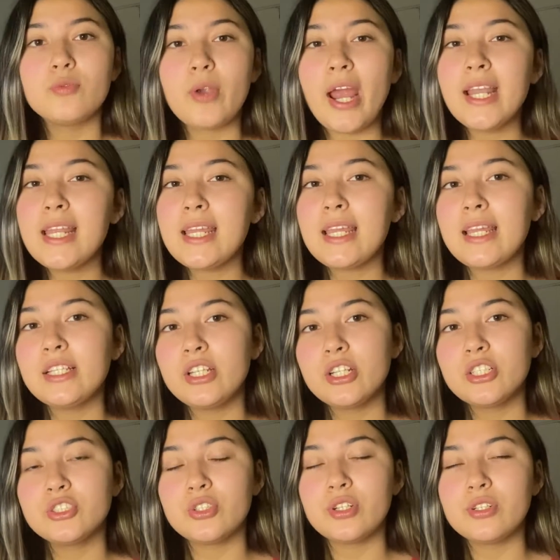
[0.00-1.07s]
Writing in
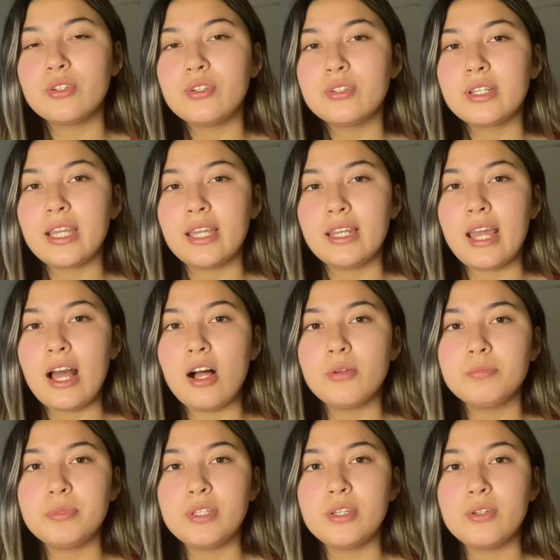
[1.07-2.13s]
your journal can
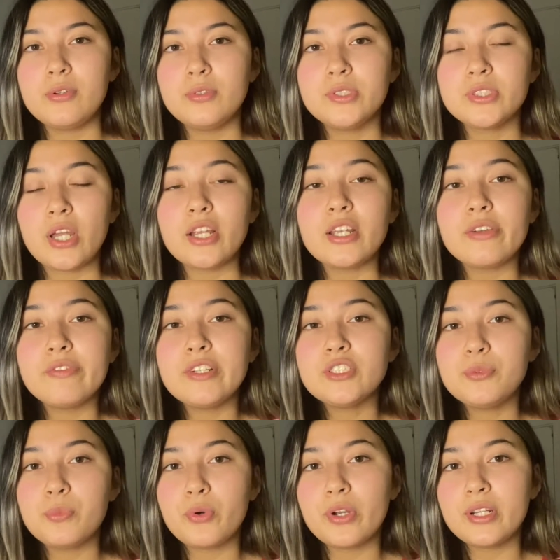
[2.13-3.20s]
help you start your
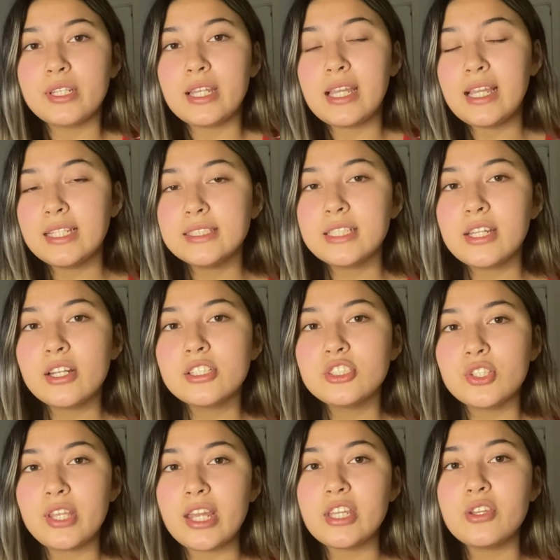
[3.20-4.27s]
vision board easier
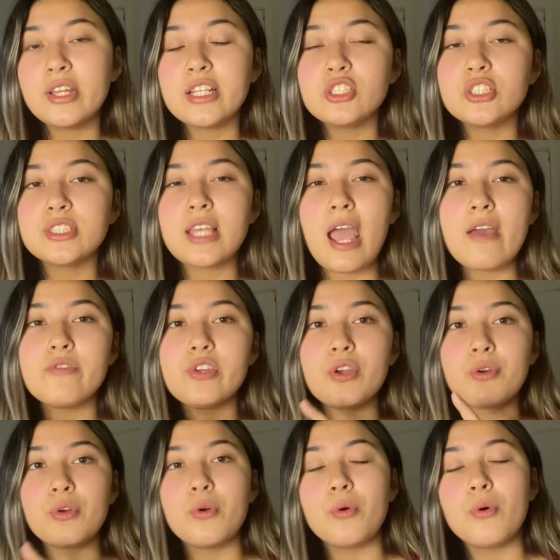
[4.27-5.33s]
so that you can just have your
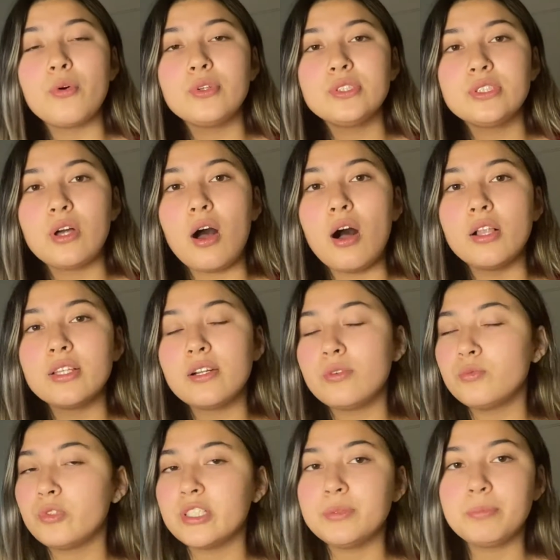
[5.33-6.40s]
goals all
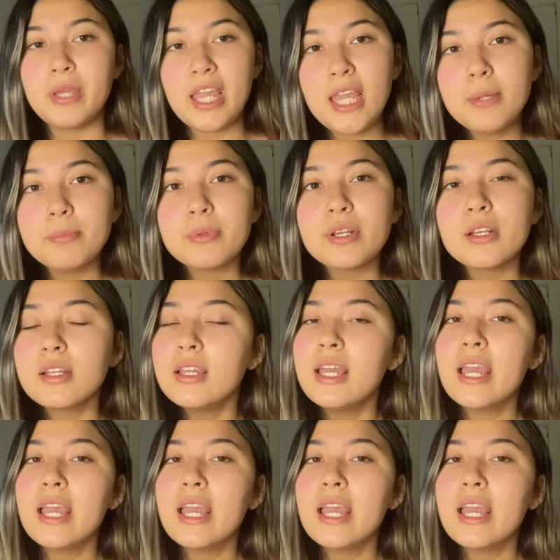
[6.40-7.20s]
on one paper